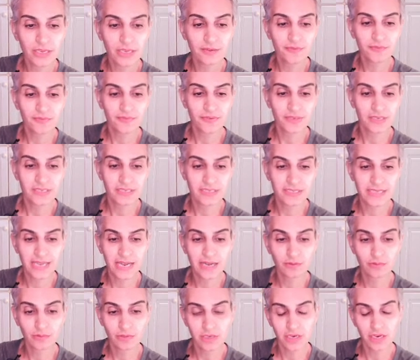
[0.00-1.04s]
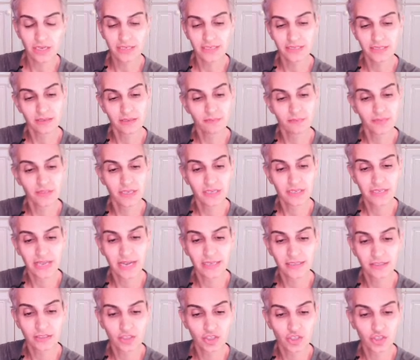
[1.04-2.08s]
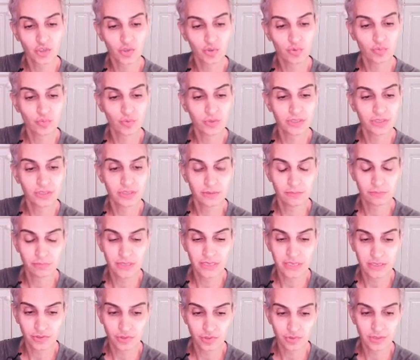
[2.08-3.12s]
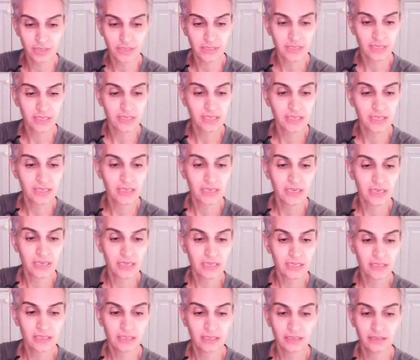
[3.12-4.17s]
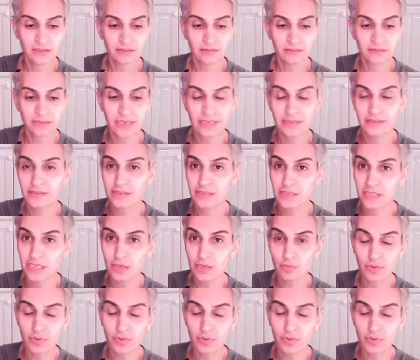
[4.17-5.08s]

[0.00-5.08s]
if it sounds like something that you would be interested in uh, then stick